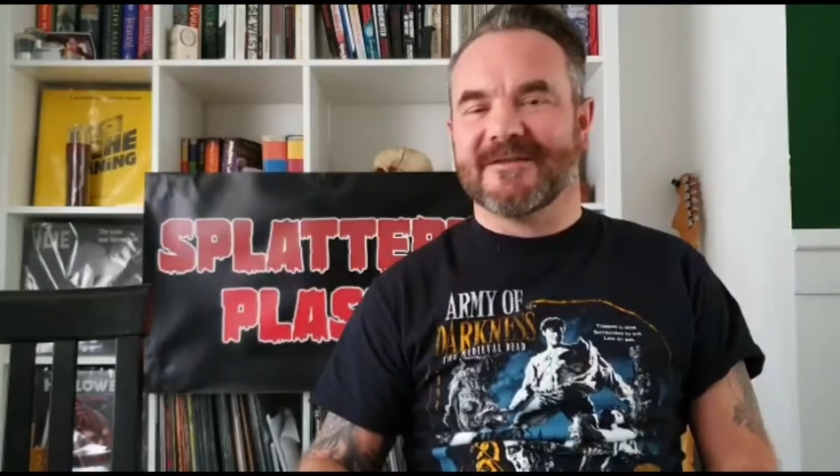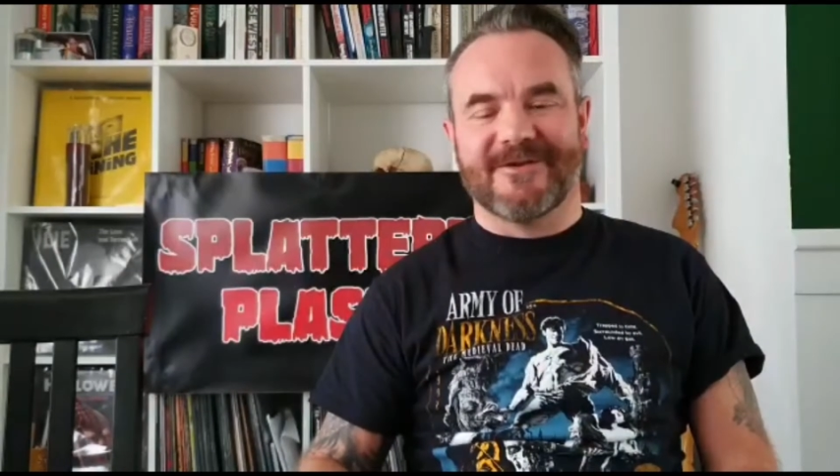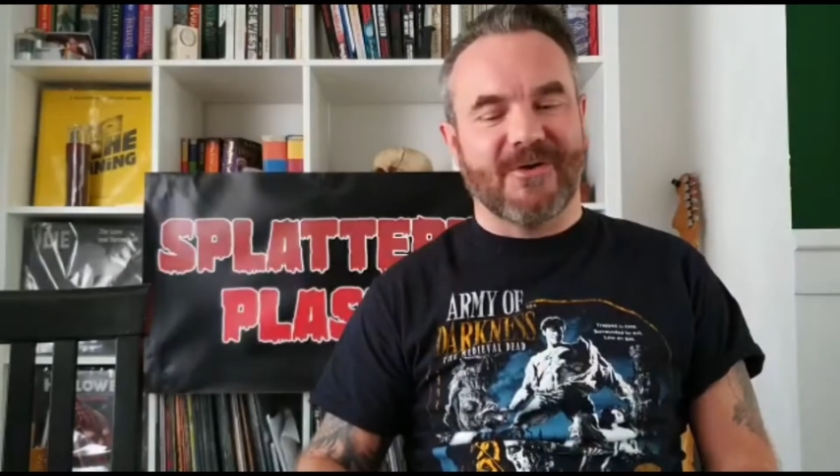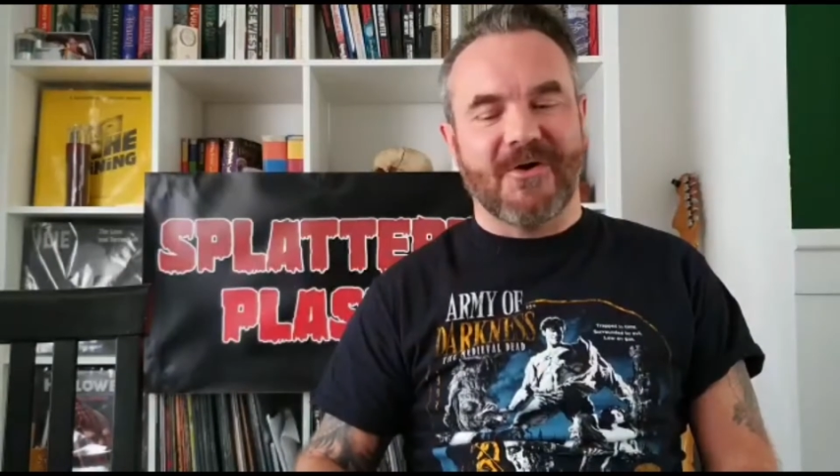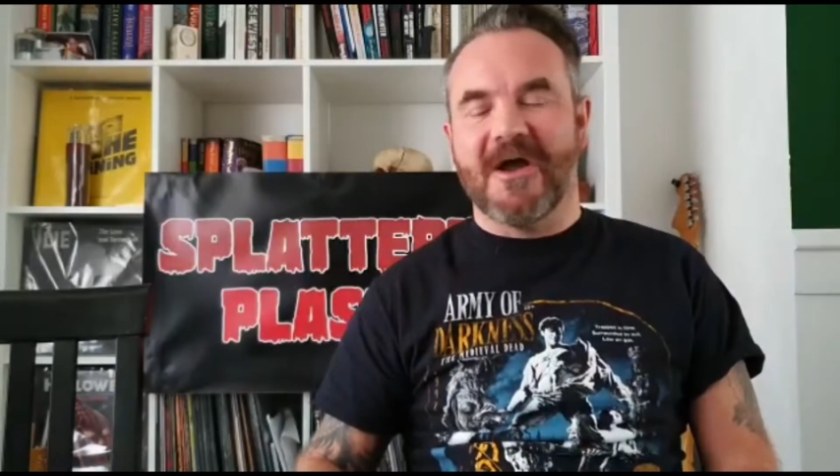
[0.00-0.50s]

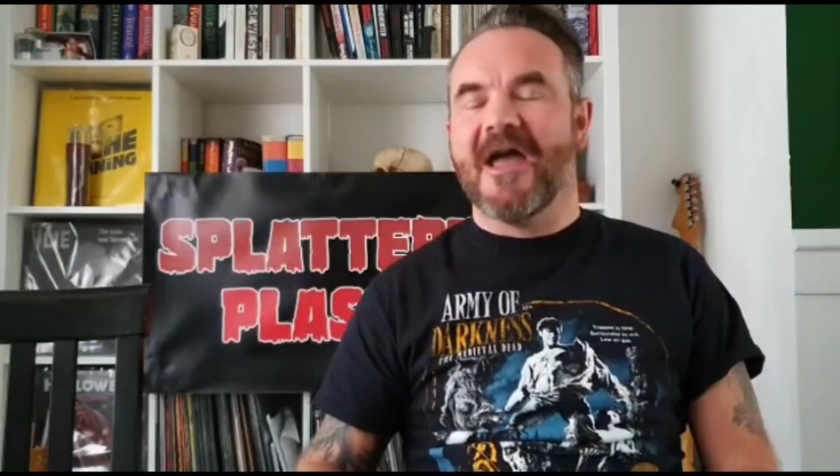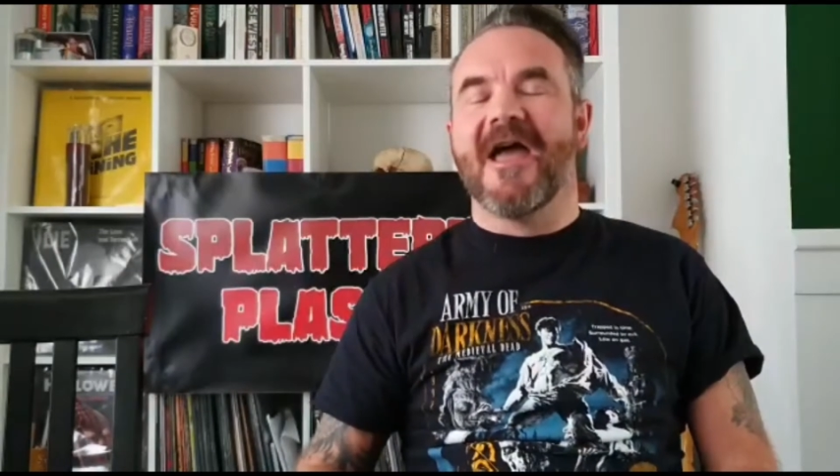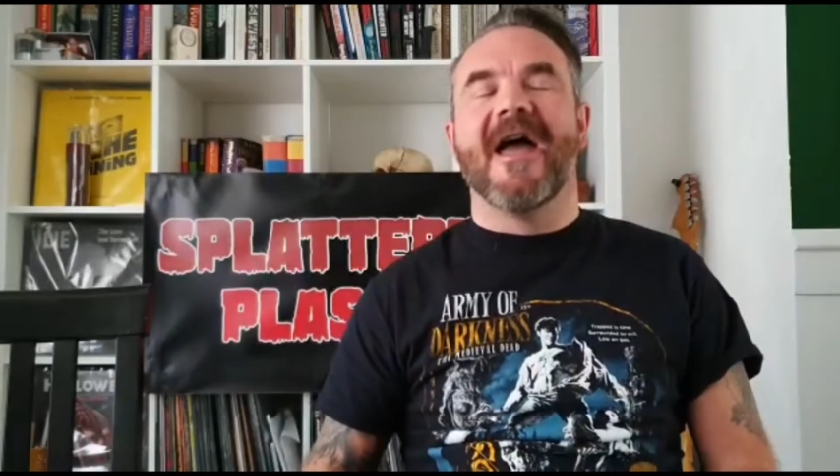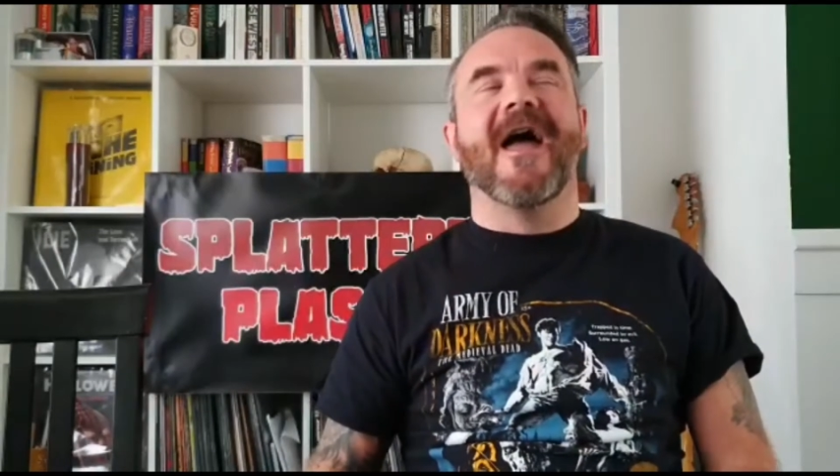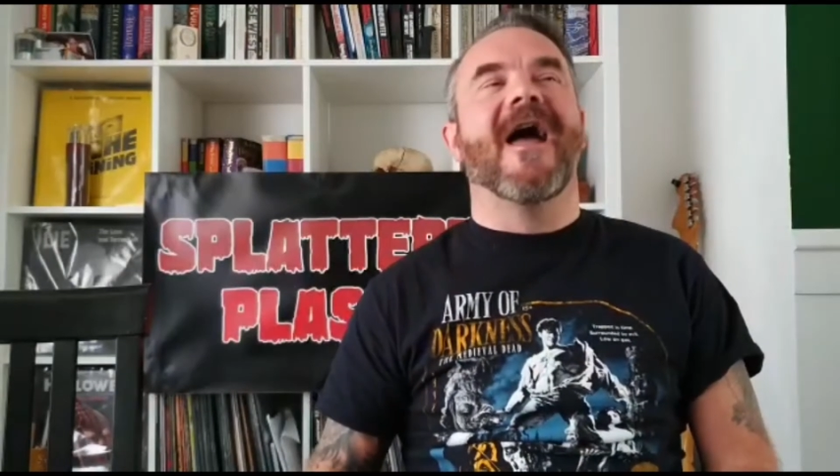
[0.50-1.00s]
you're
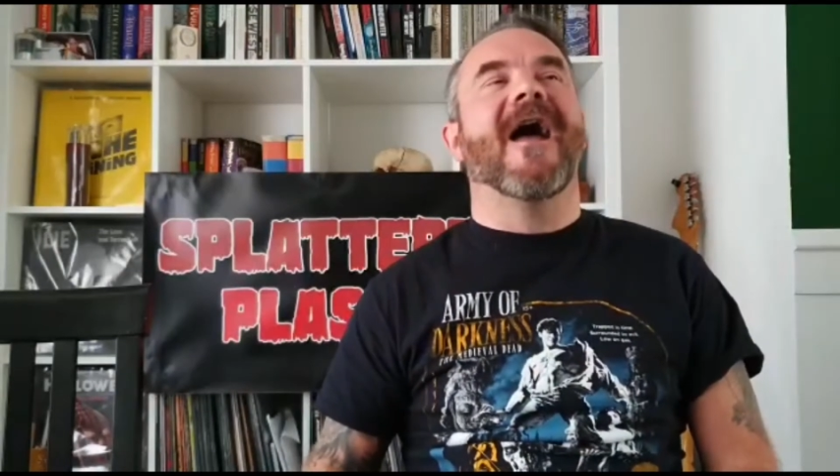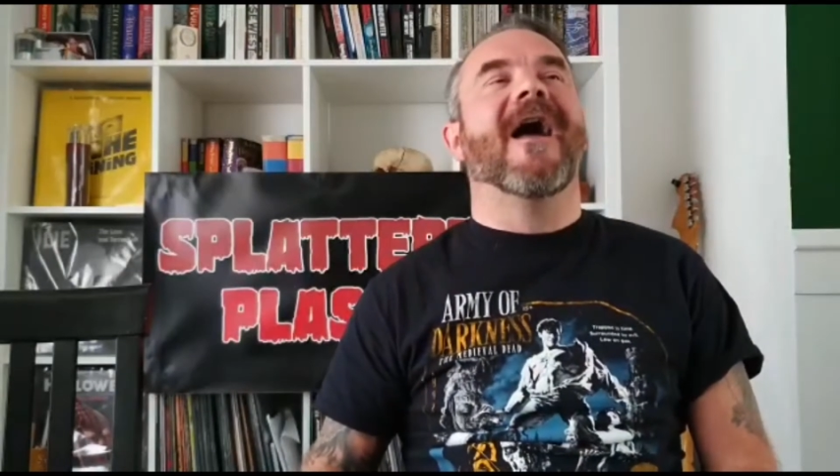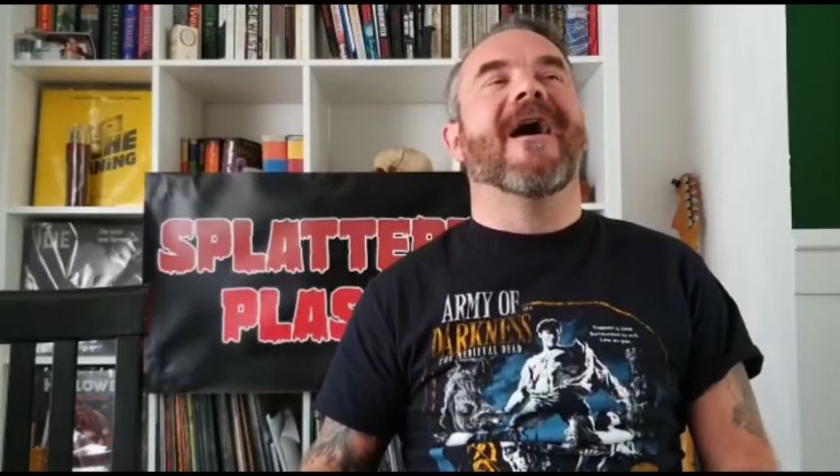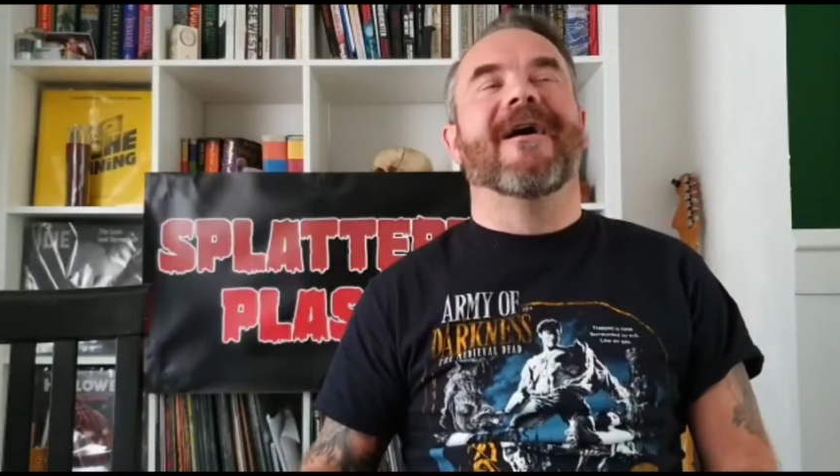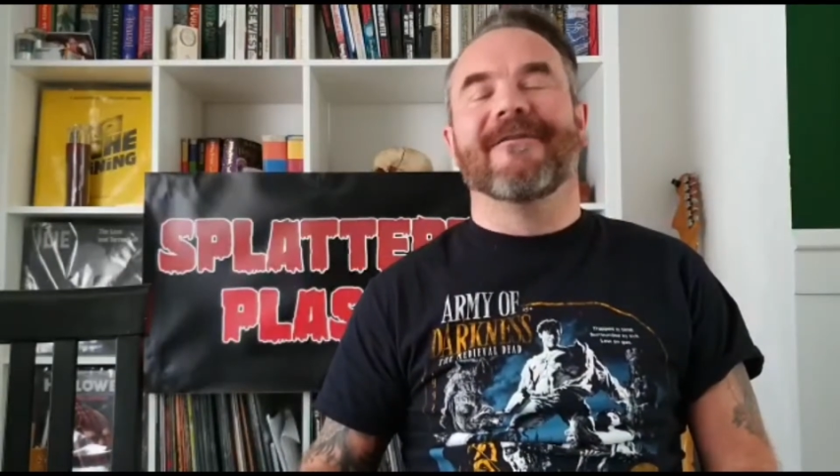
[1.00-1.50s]

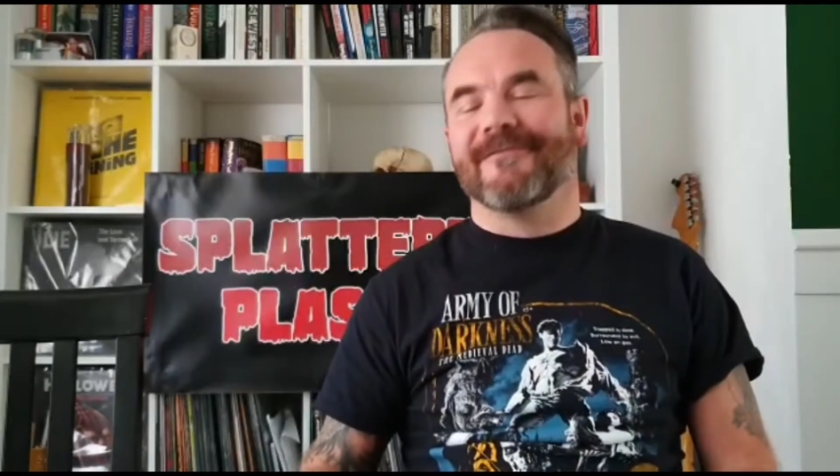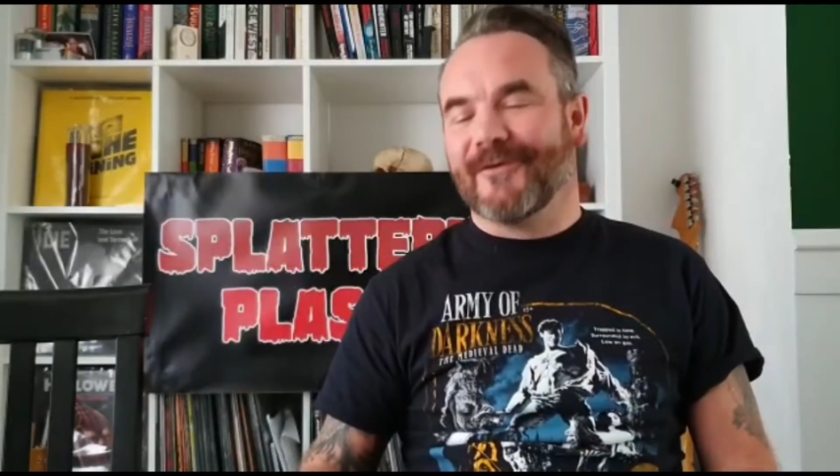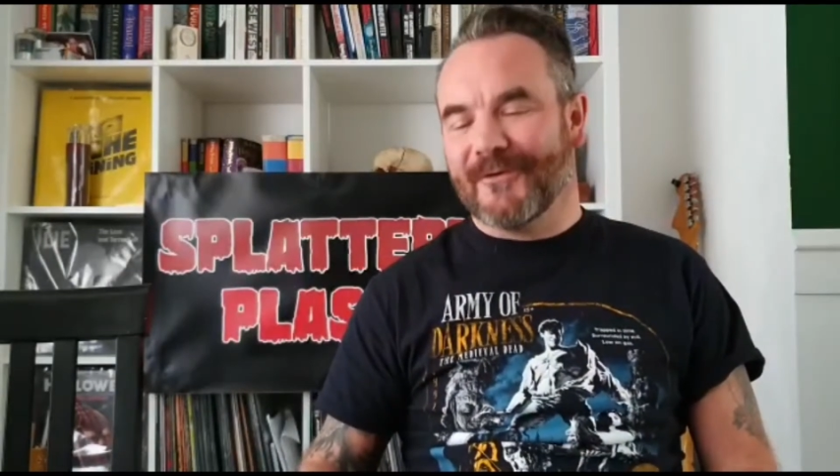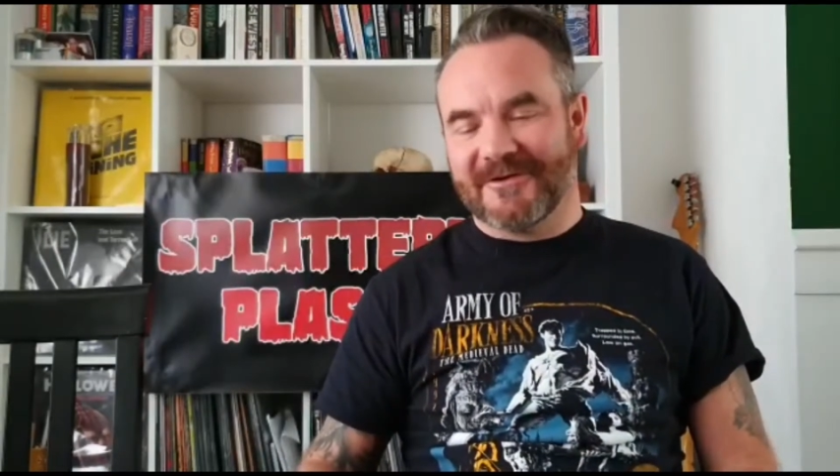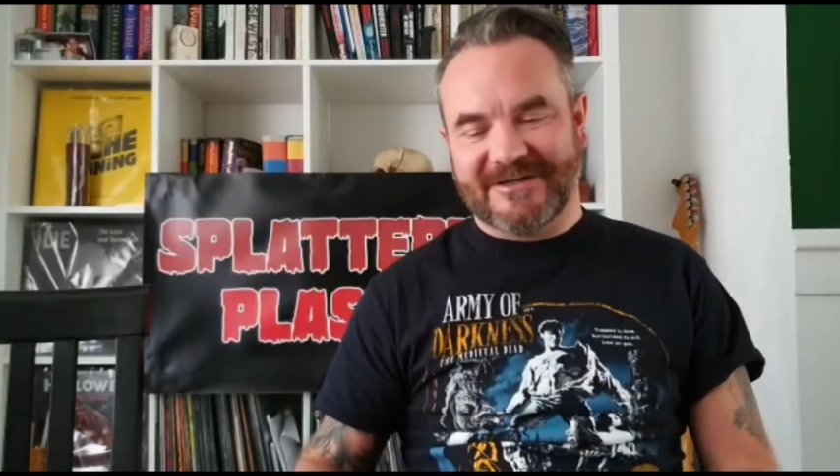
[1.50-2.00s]
ever
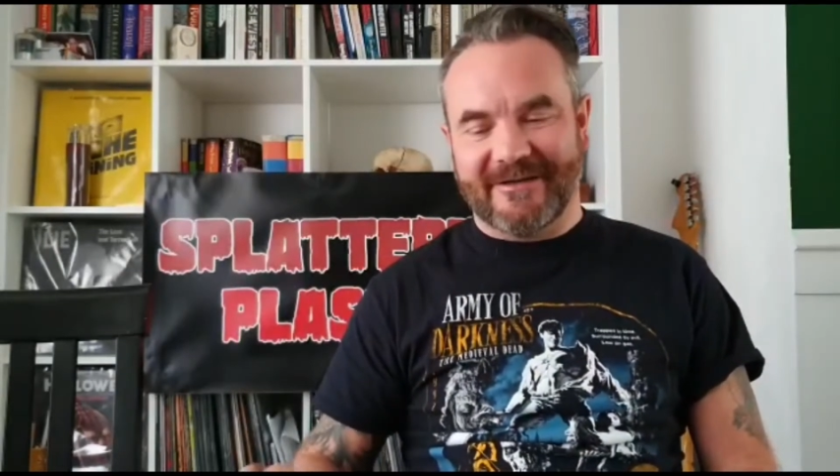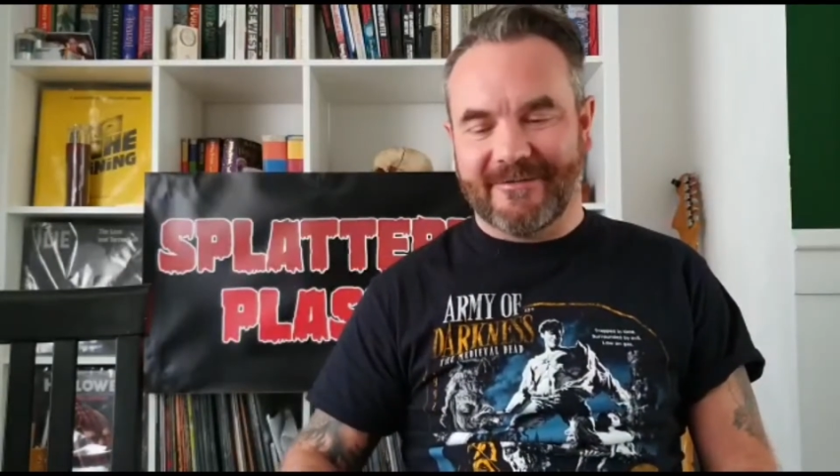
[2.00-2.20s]
going to see.